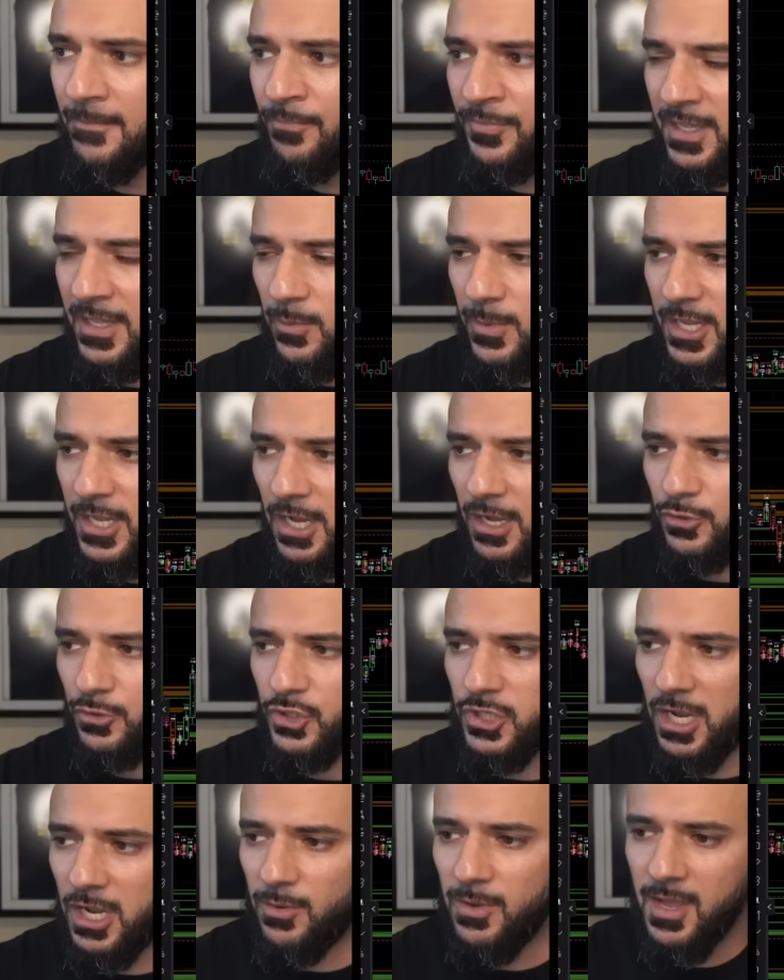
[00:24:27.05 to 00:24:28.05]
Here we go.
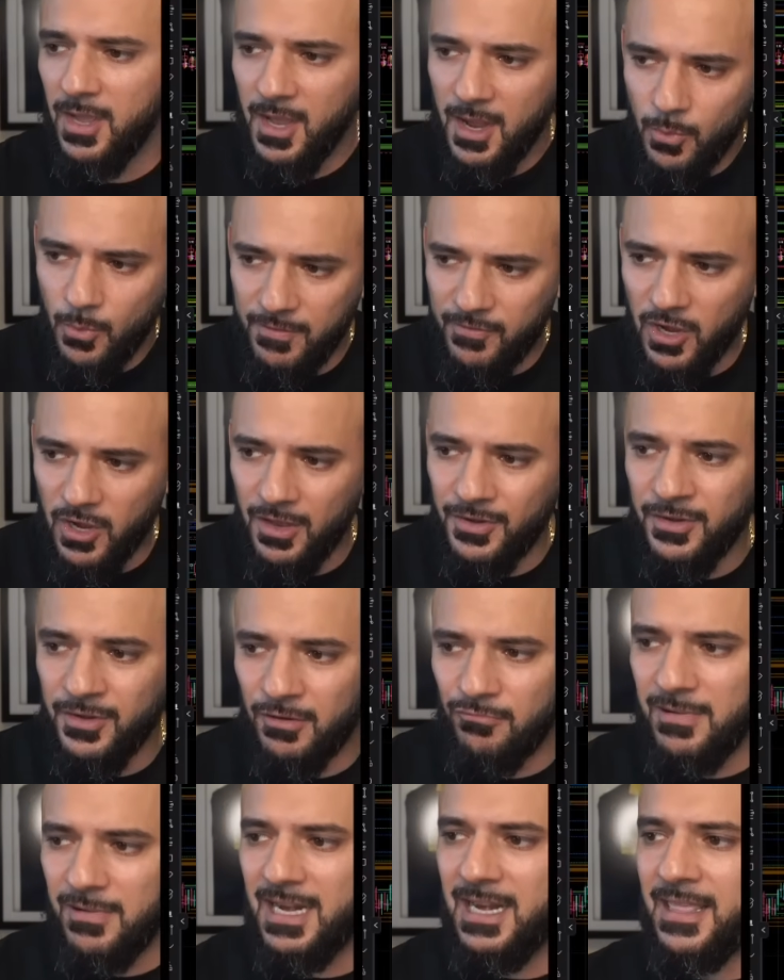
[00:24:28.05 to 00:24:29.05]
So we've got not
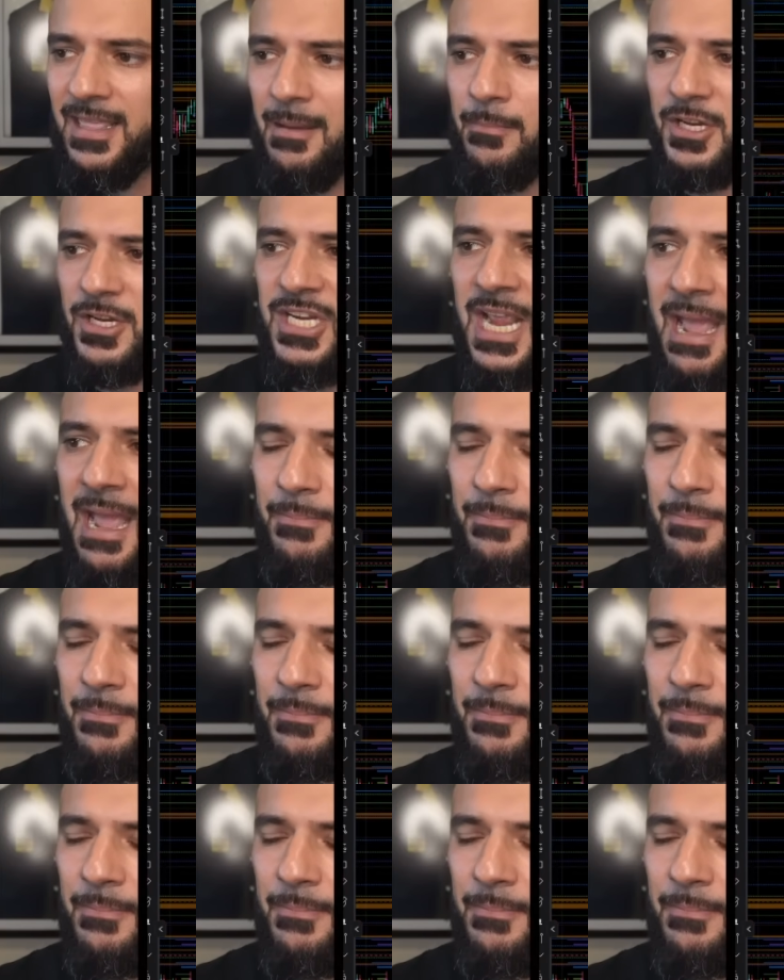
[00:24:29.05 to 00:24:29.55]
really that much happening